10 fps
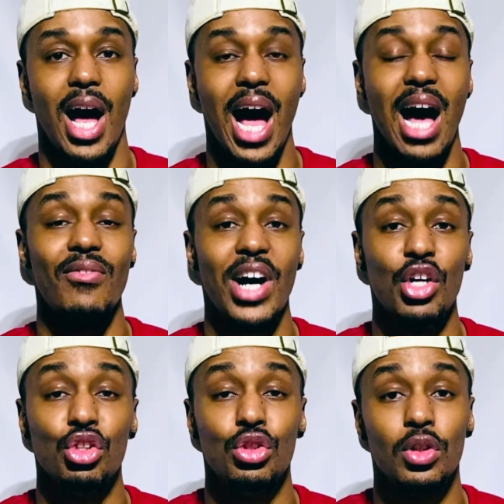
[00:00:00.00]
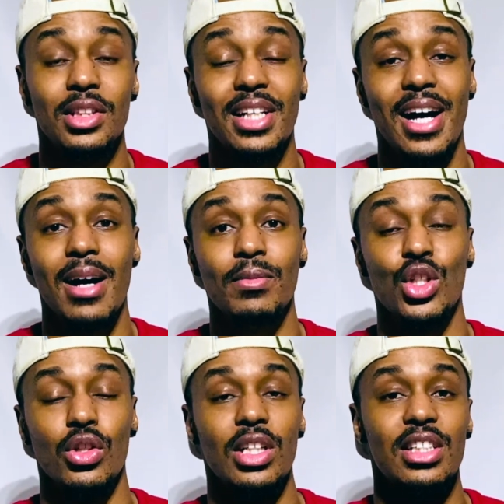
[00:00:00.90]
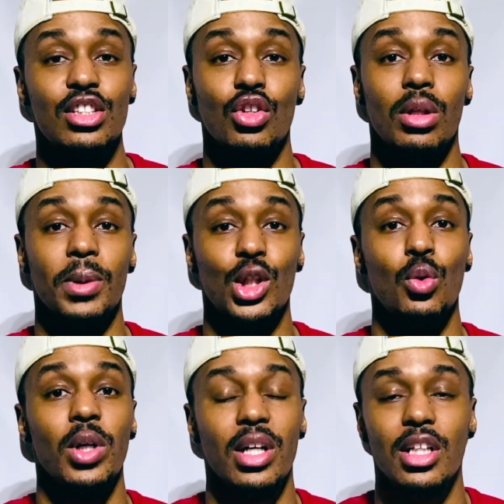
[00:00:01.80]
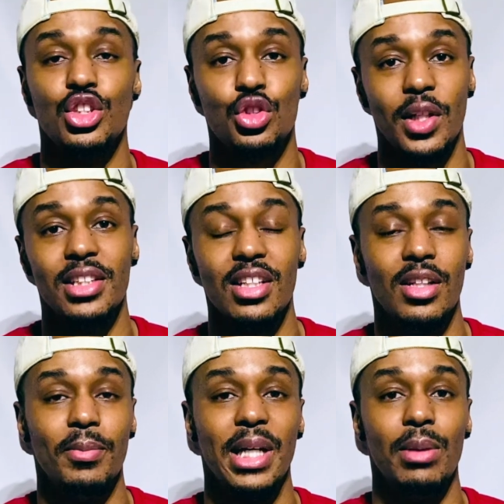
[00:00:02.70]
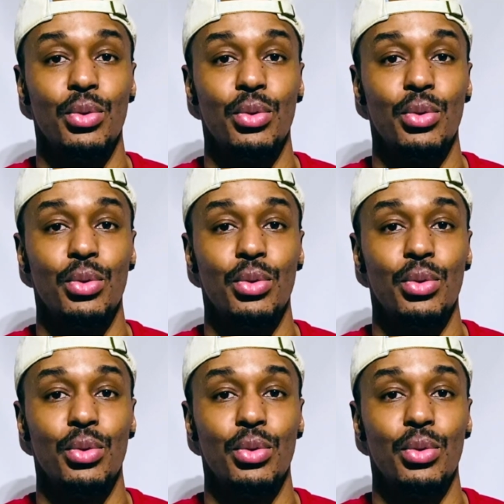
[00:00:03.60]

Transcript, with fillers: I value your time, so this is going to be quick and straight to the main